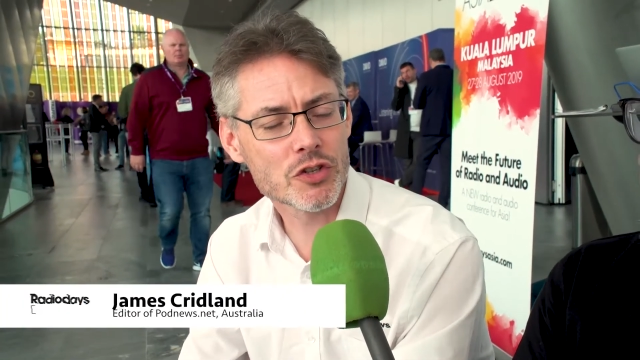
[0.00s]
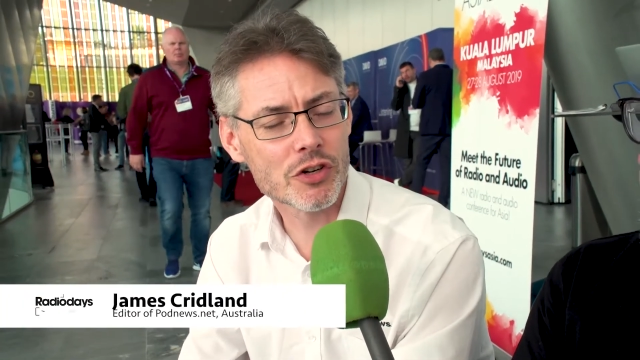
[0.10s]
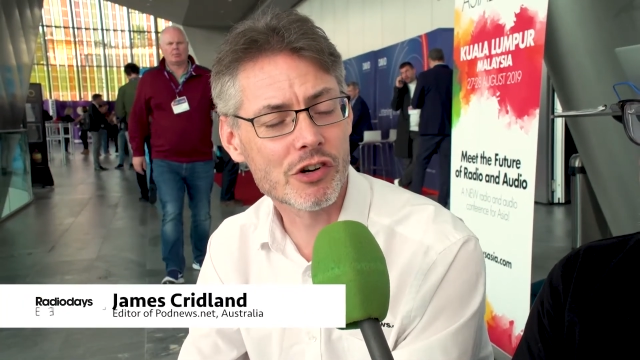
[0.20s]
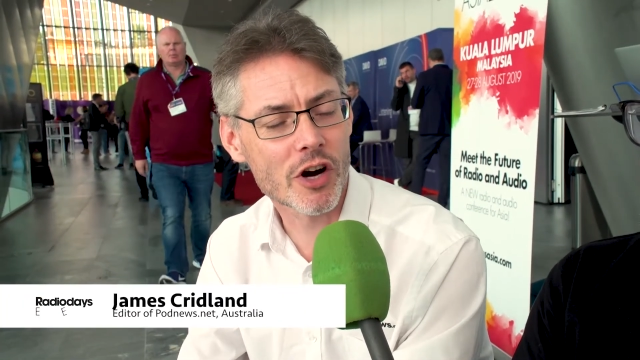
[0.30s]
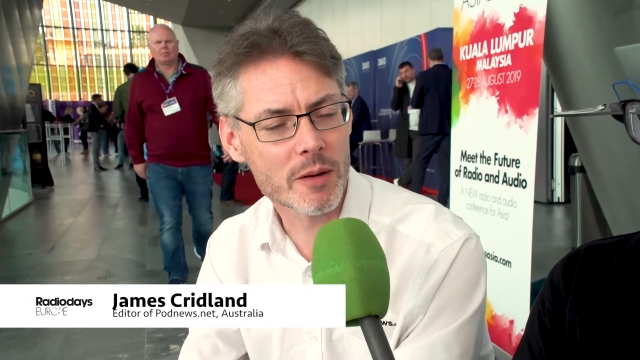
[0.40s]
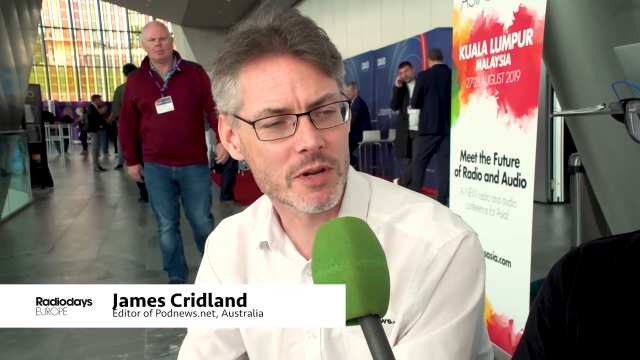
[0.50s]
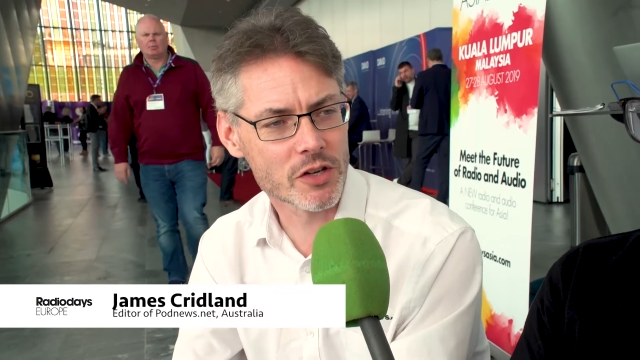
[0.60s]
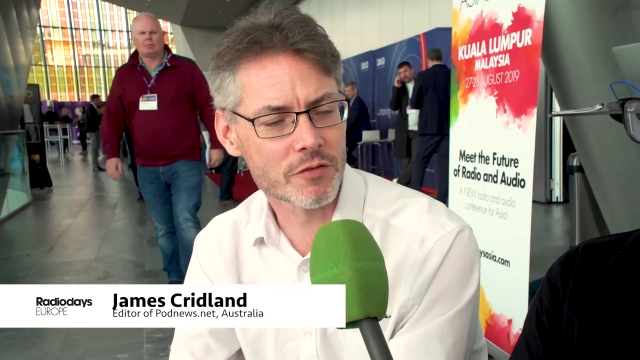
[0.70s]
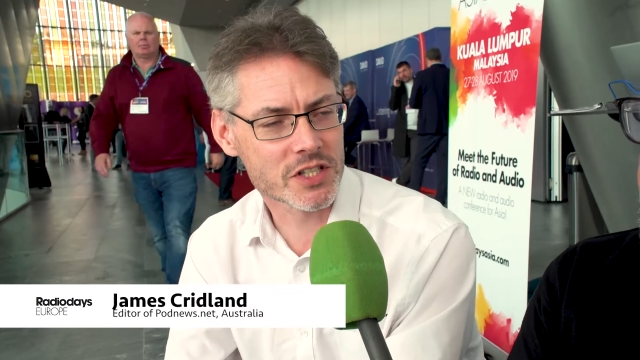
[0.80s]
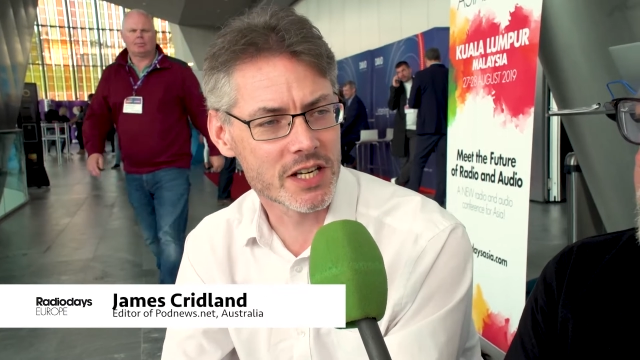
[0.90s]
true crime
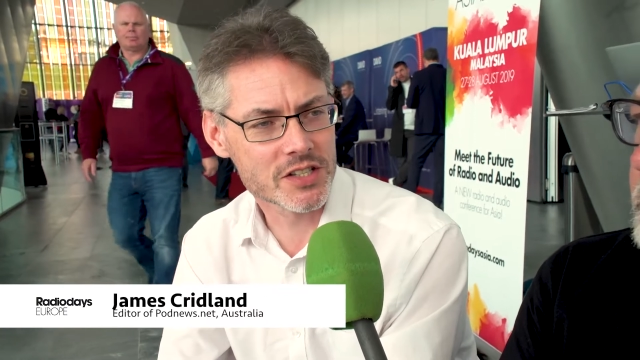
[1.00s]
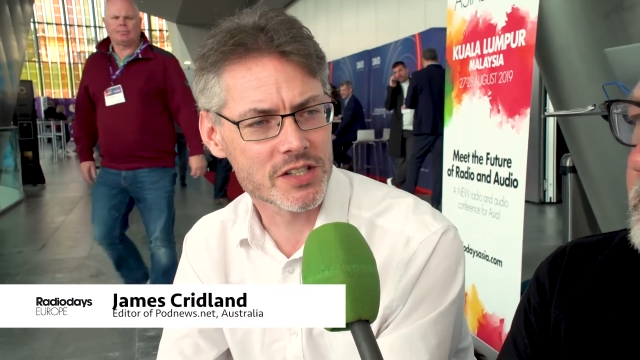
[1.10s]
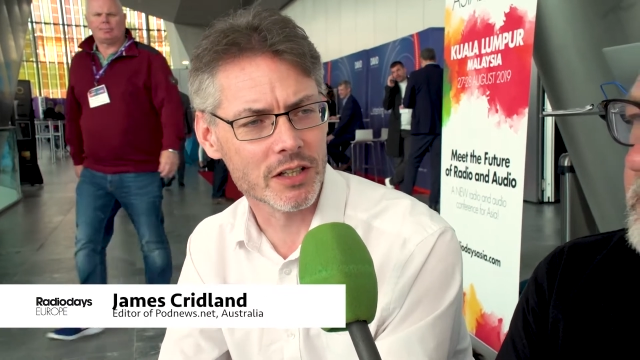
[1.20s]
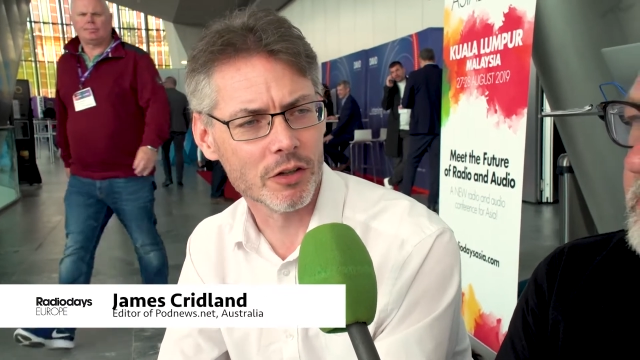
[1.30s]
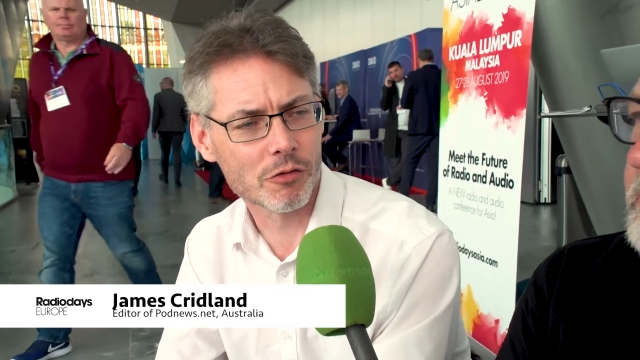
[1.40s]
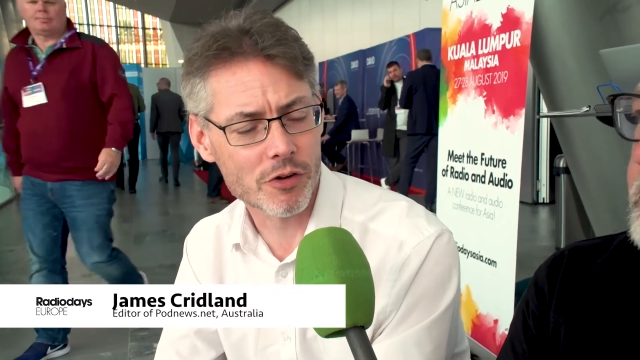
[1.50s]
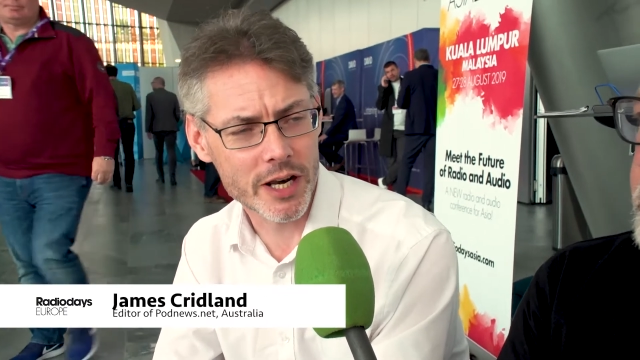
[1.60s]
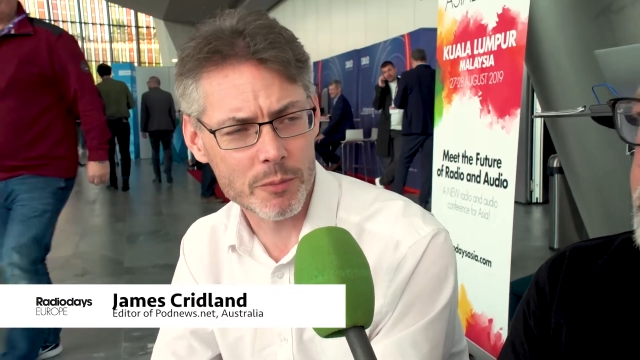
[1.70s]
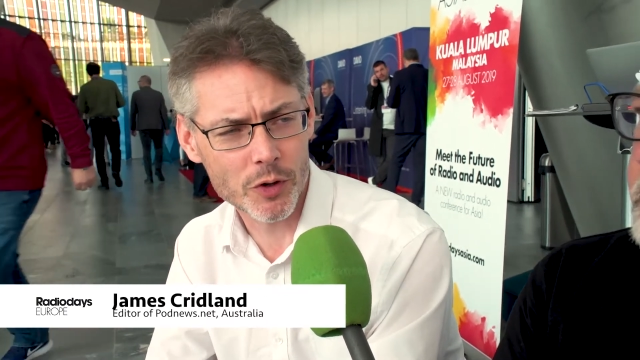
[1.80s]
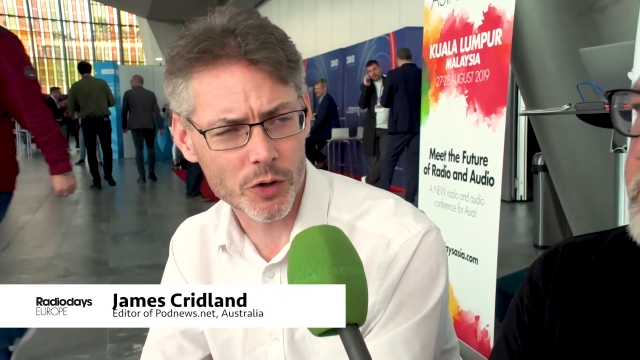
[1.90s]
is obviously still
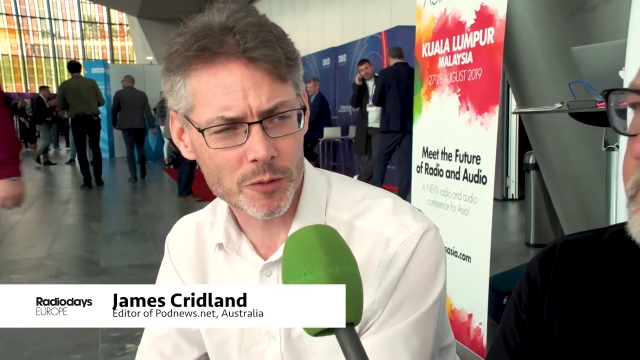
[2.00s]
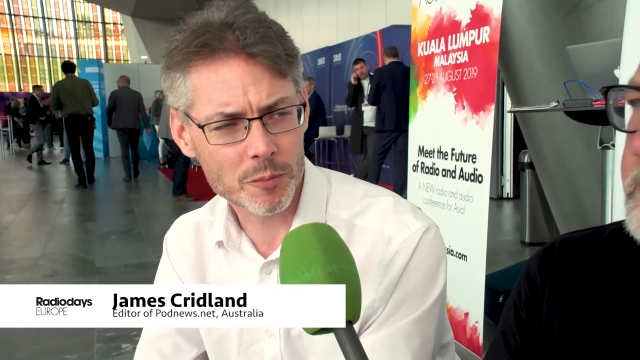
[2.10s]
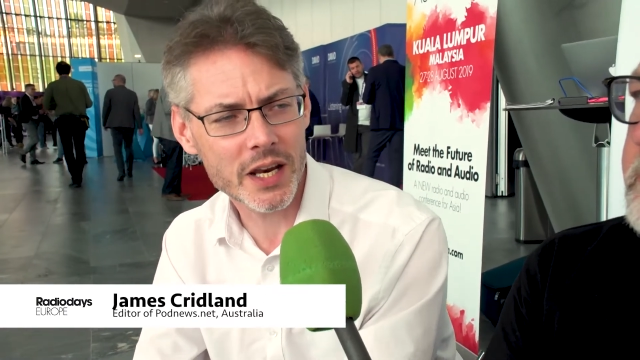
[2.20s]
really important,